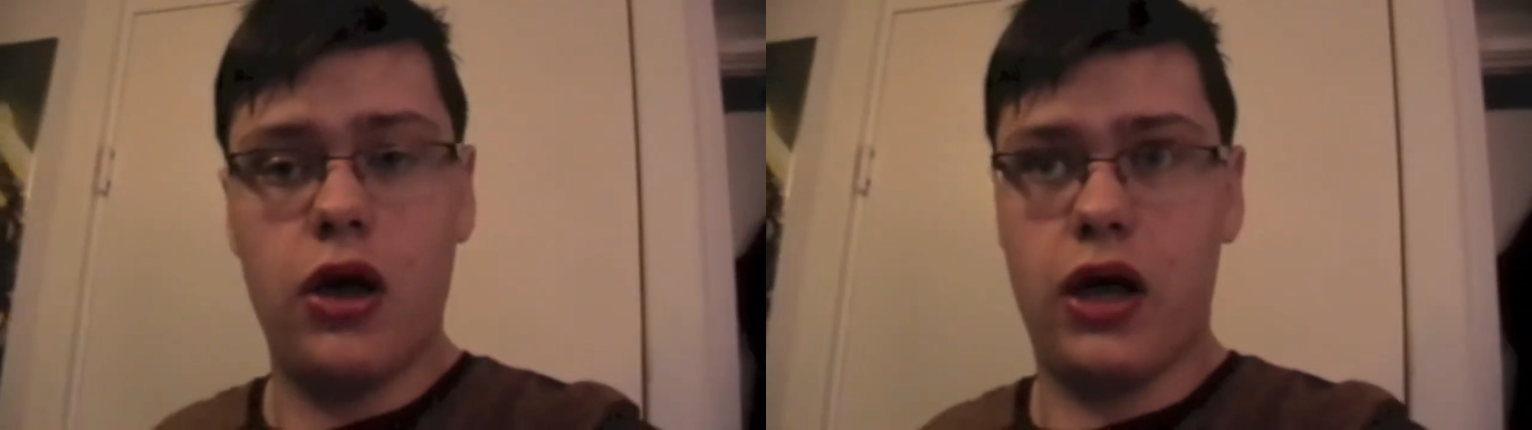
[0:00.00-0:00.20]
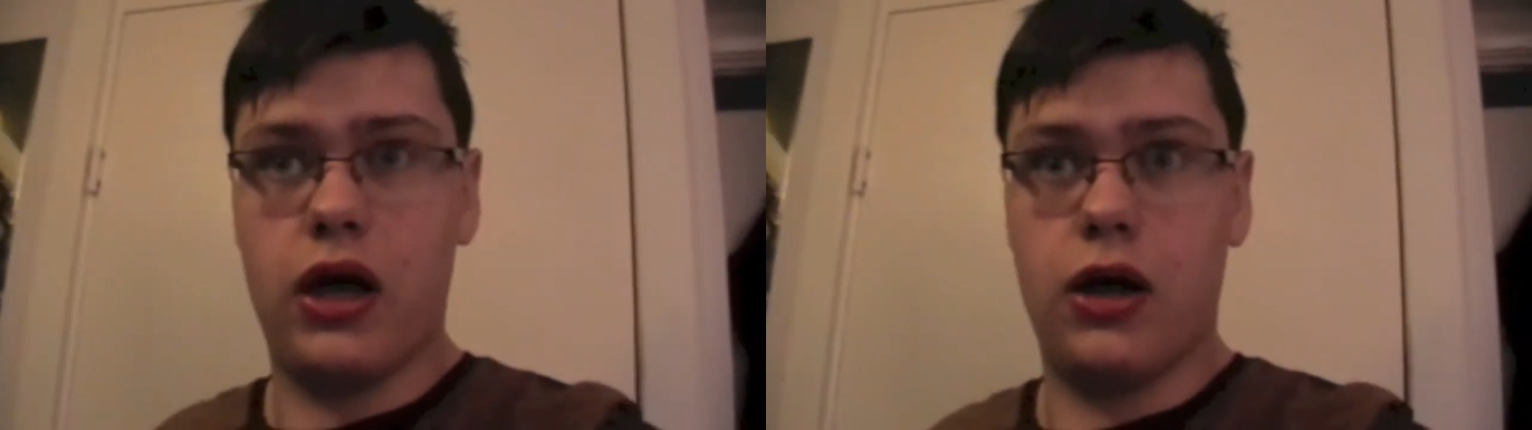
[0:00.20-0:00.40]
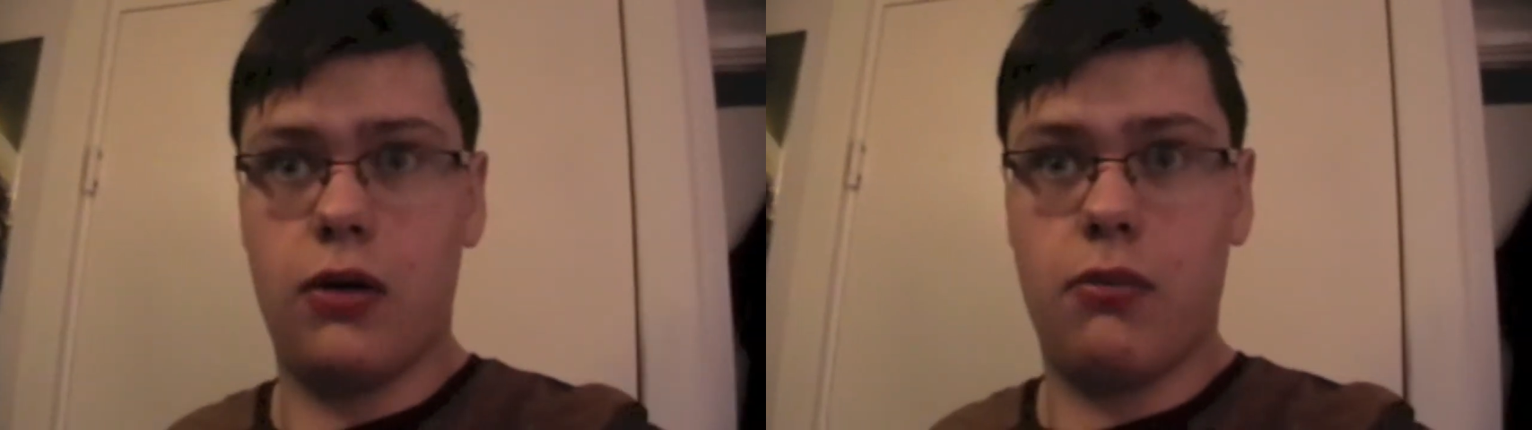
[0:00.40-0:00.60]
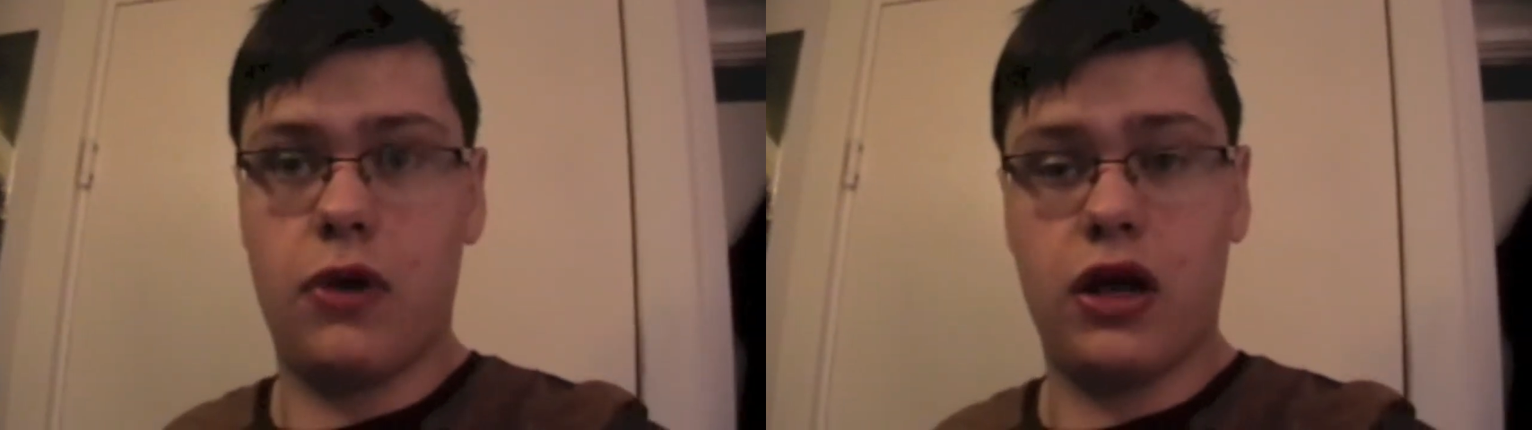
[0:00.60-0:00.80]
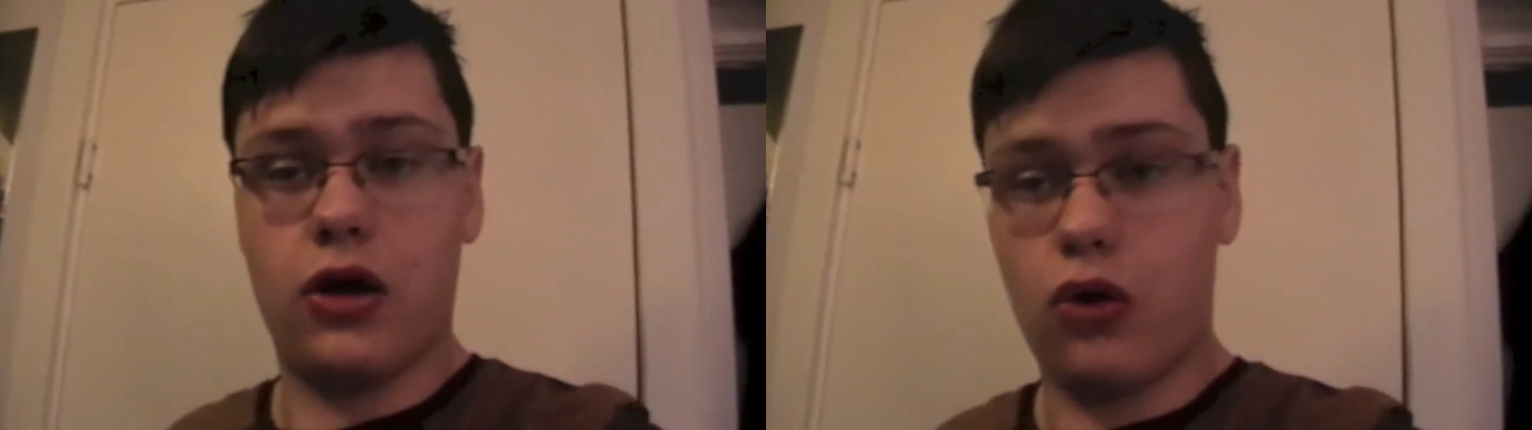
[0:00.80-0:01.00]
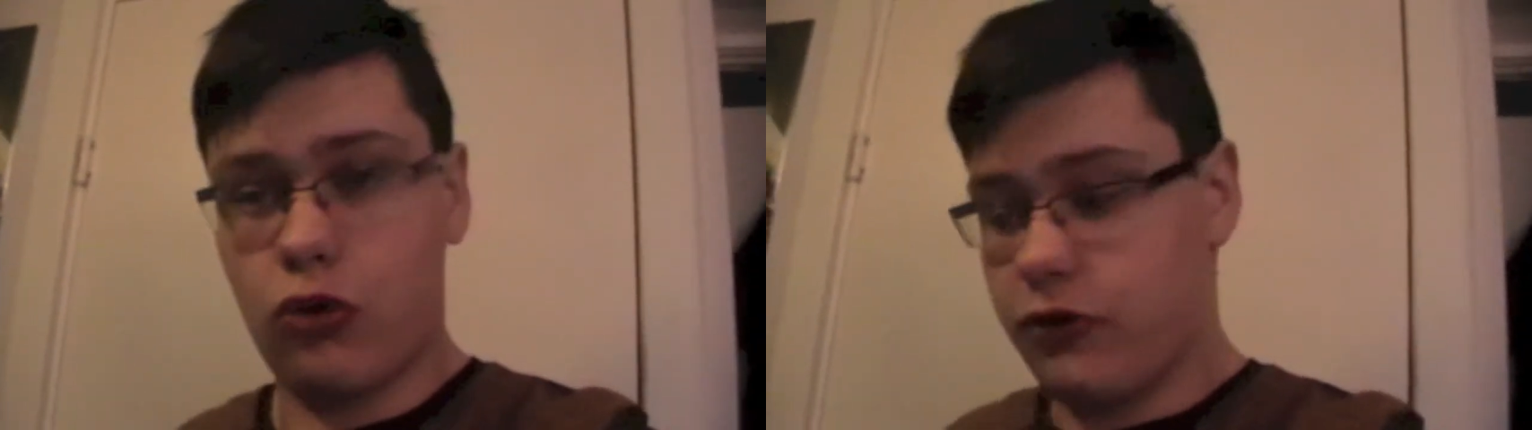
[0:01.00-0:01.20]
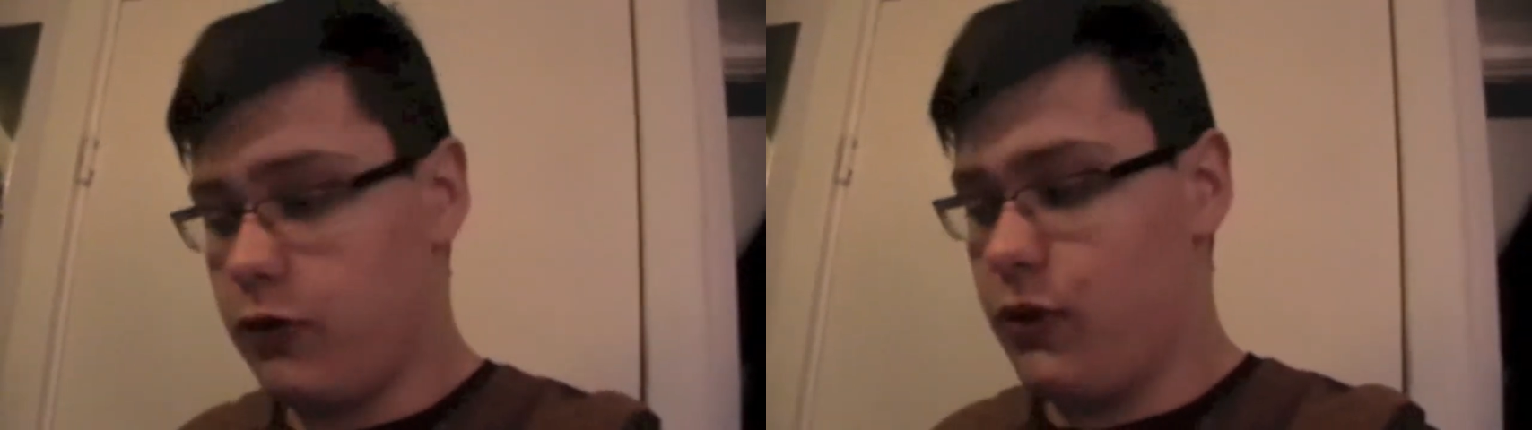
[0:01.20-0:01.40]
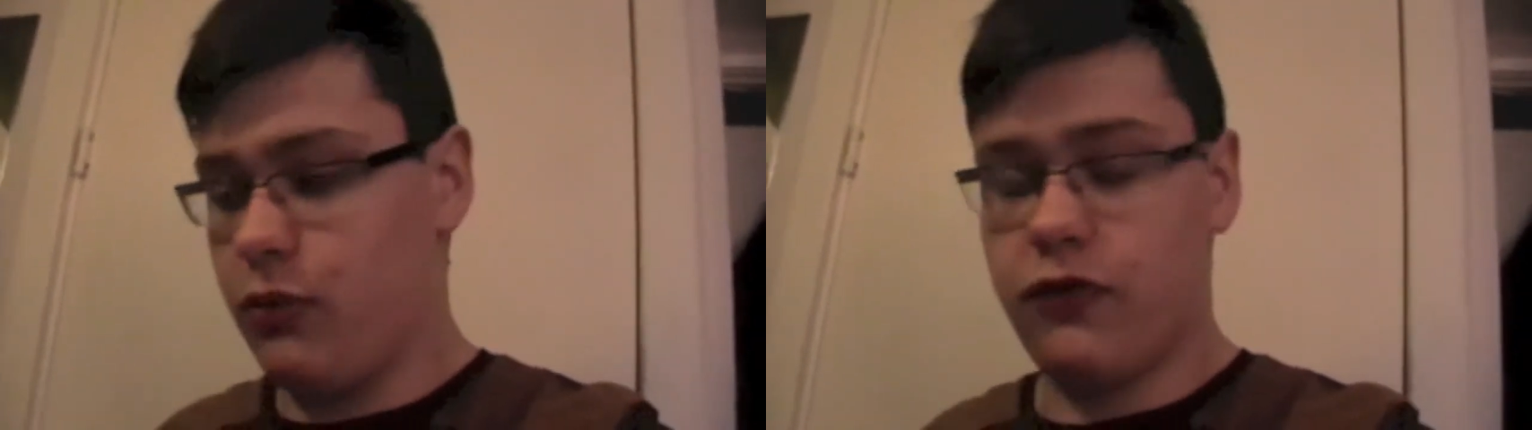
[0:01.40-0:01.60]
And I hope
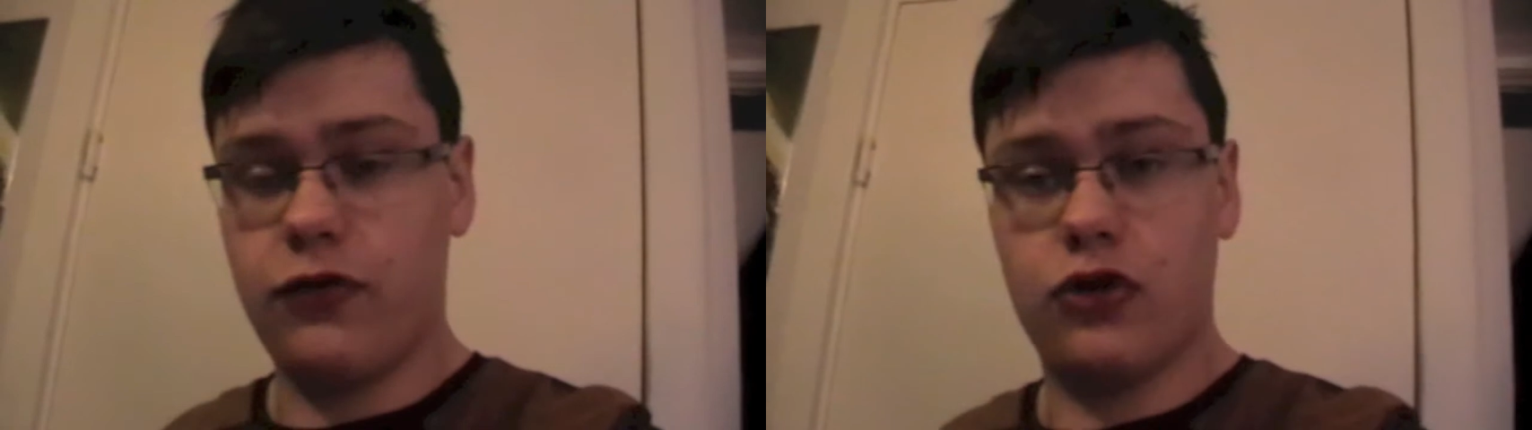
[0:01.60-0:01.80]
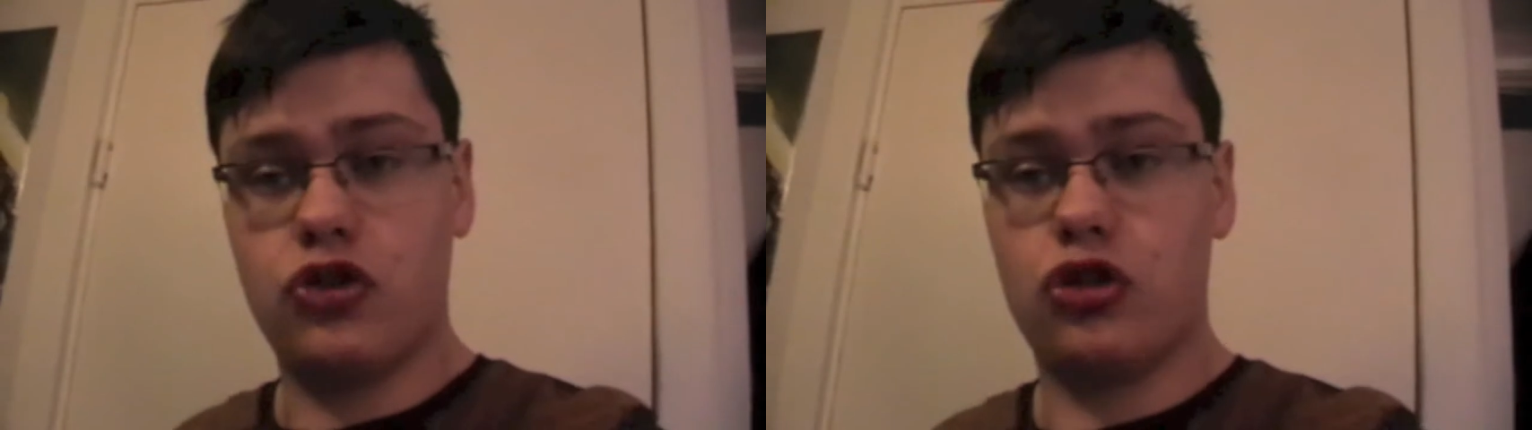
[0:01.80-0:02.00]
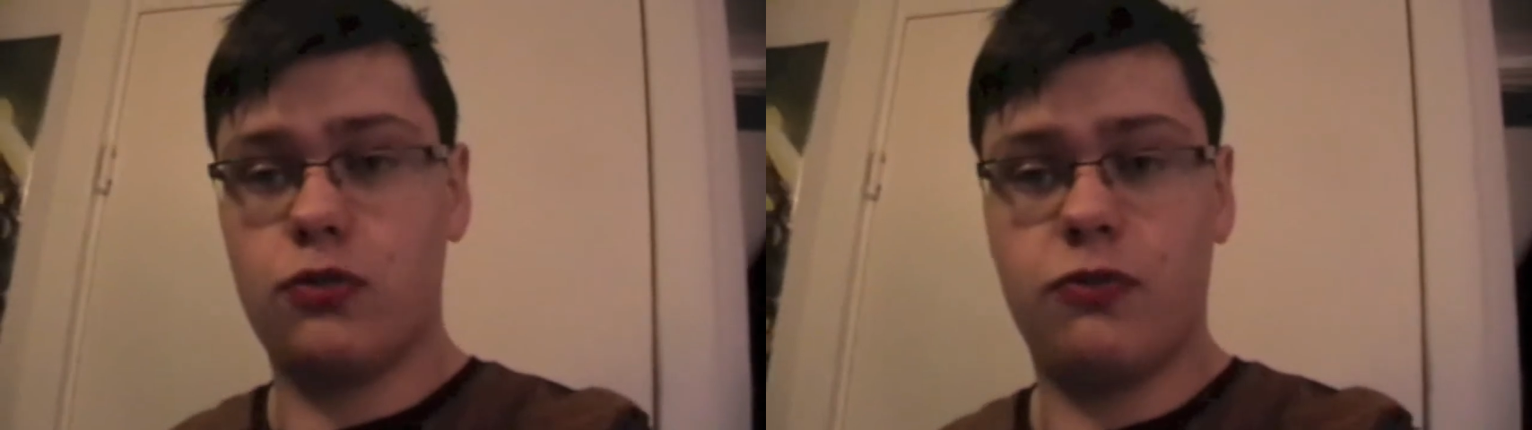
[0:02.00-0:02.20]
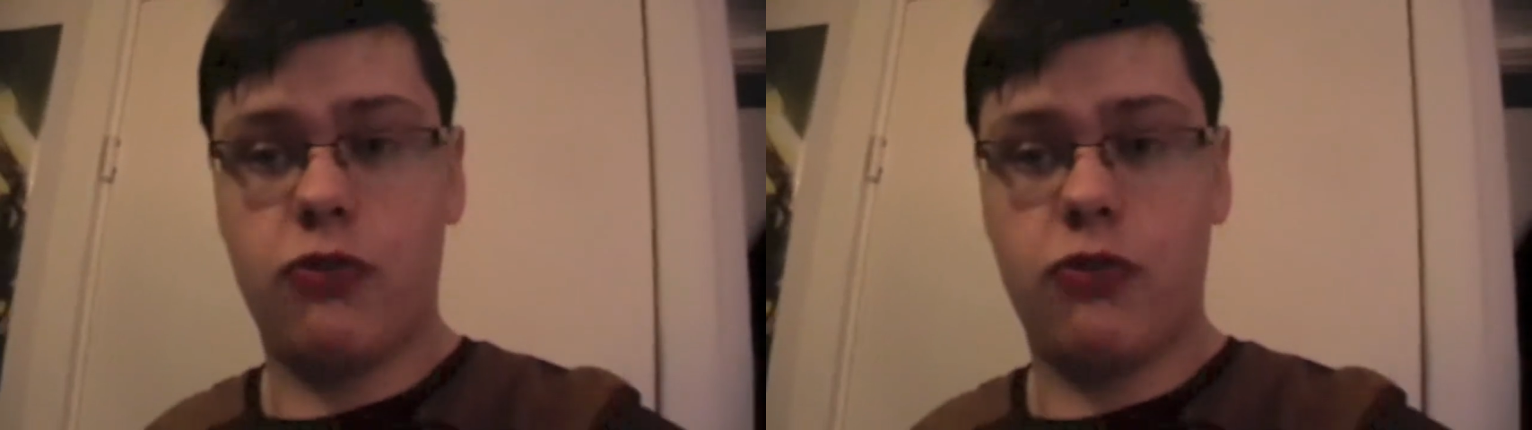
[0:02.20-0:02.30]
to be with YouTube